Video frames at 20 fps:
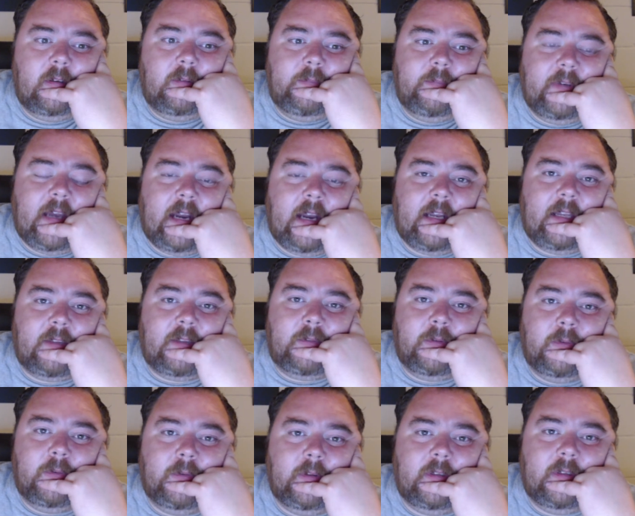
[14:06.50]
gotta get
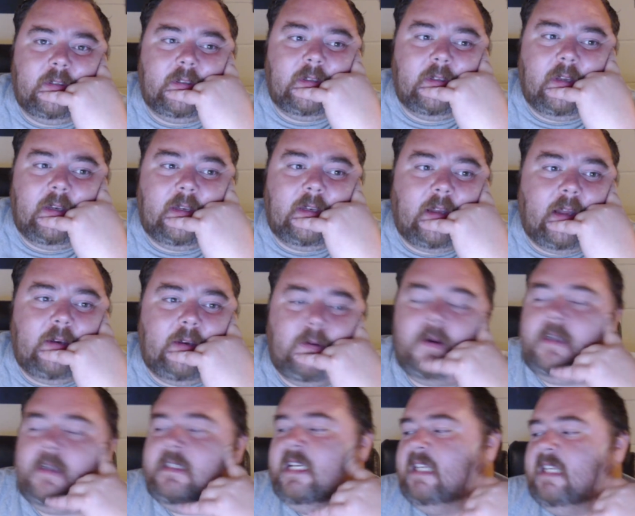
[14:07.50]
through this. I know
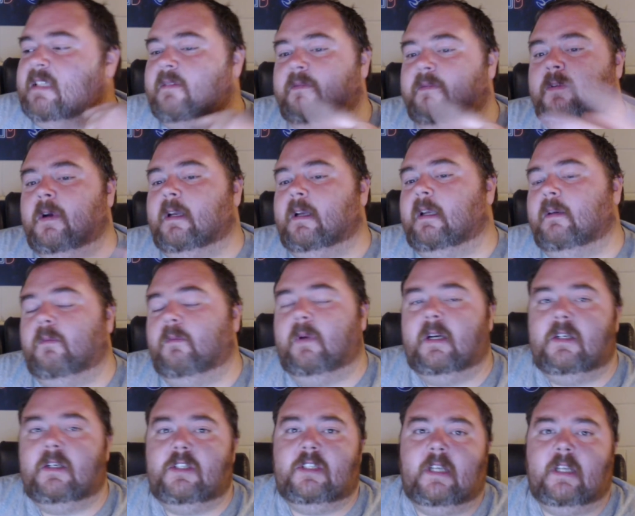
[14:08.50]
I say some fucking
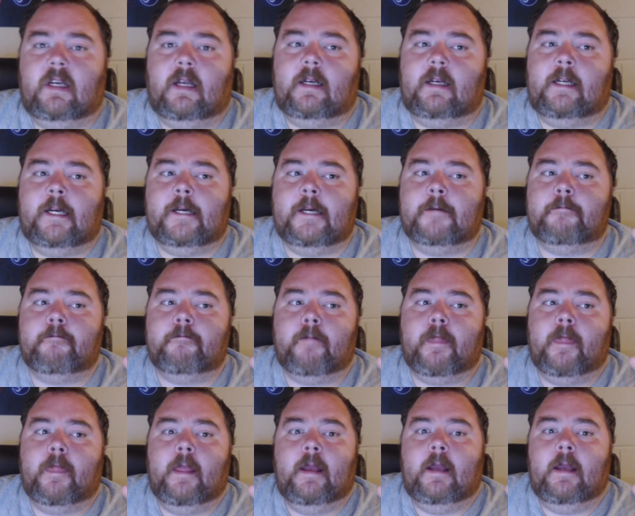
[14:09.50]
weird shit on here.
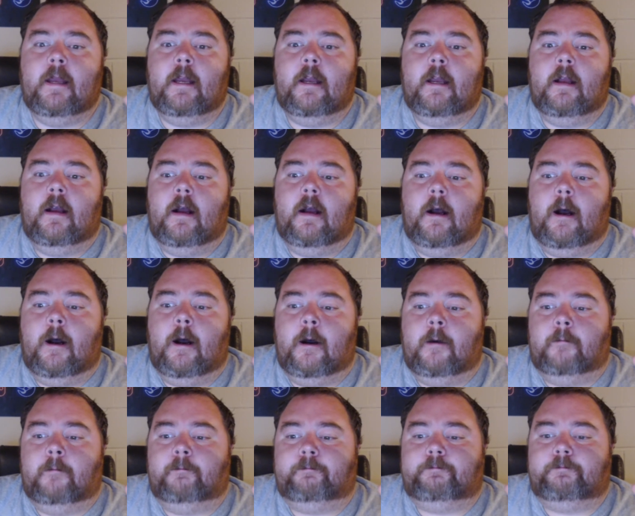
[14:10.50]

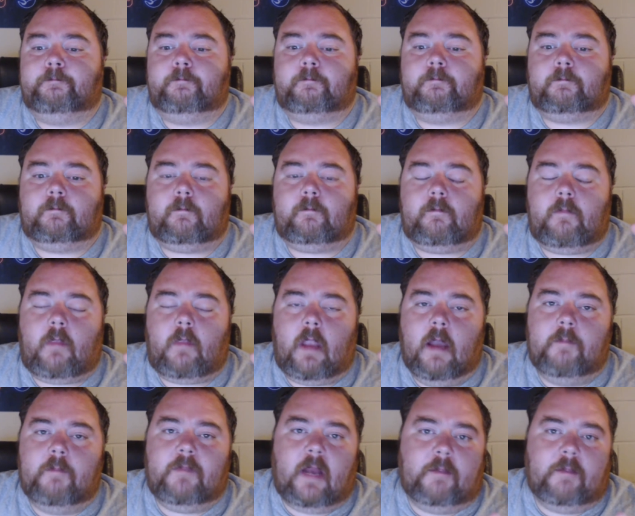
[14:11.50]
I'm
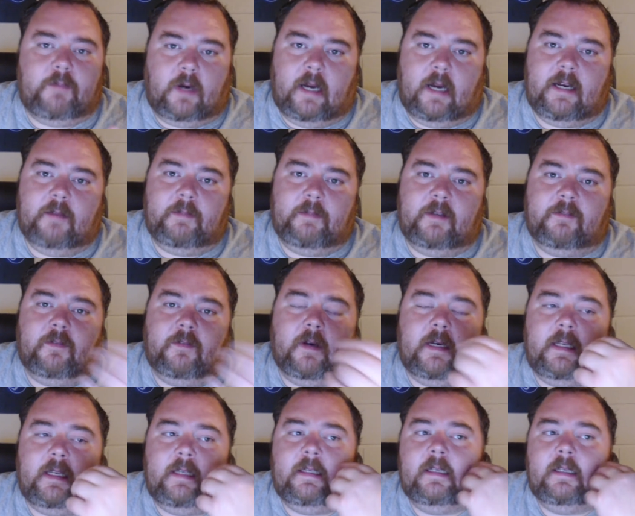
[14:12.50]
trying to be
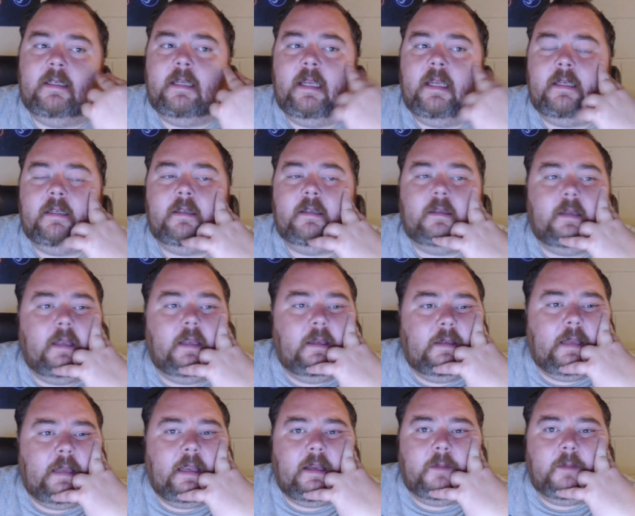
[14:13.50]
funny and
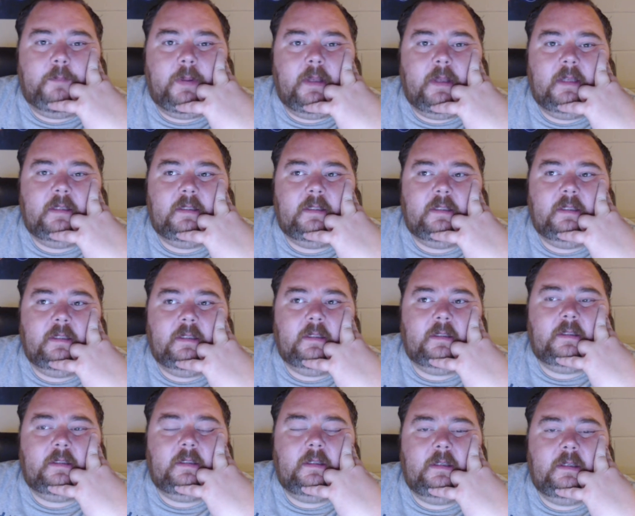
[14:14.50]
take a piss and
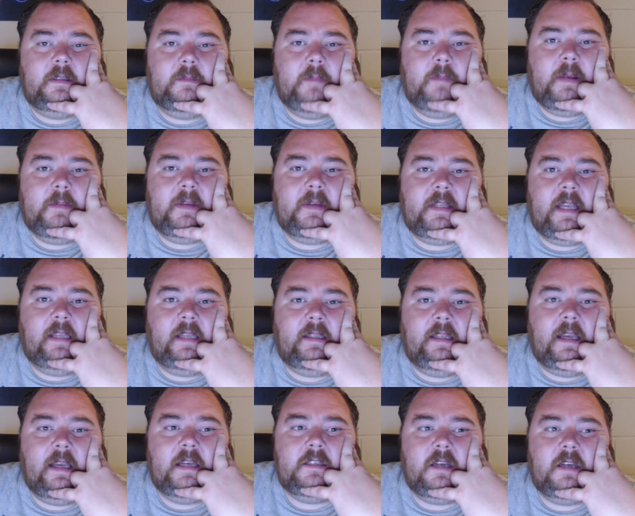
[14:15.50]
maybe take
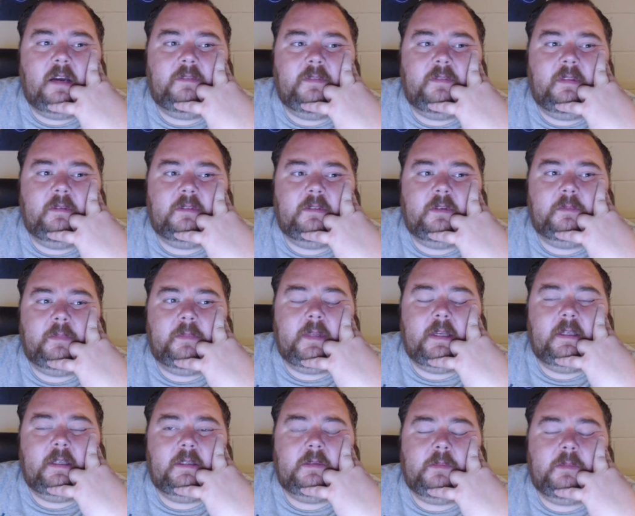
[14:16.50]
the edge off of some
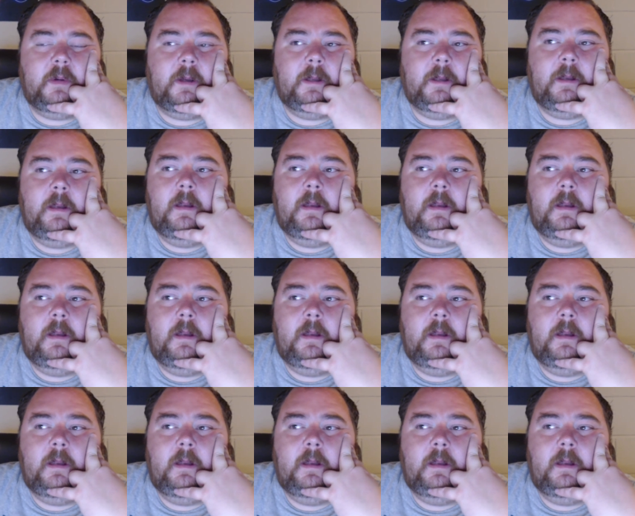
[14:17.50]
things, but